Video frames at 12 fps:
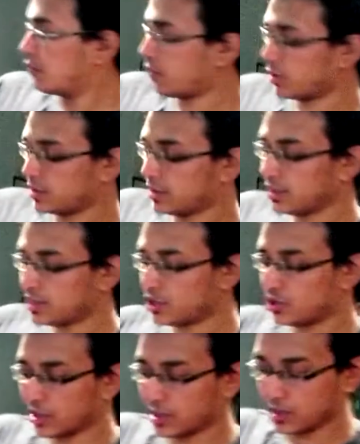For this
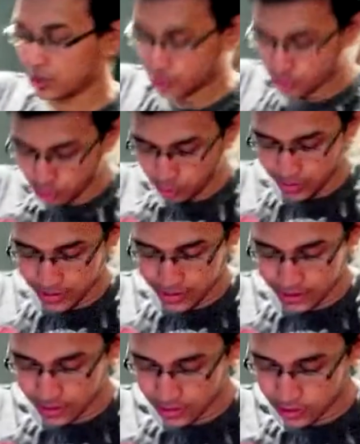trick, you will
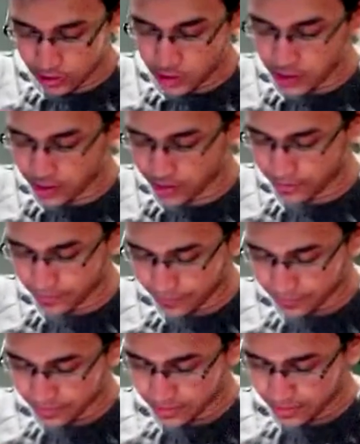need three.
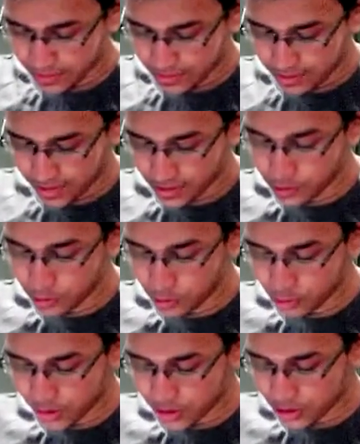I know
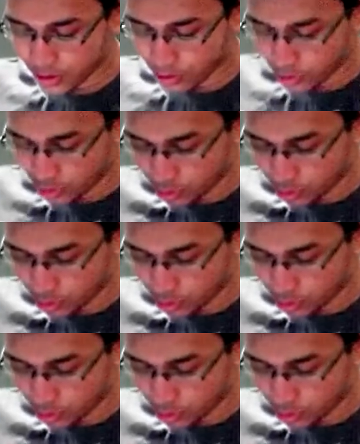you just saw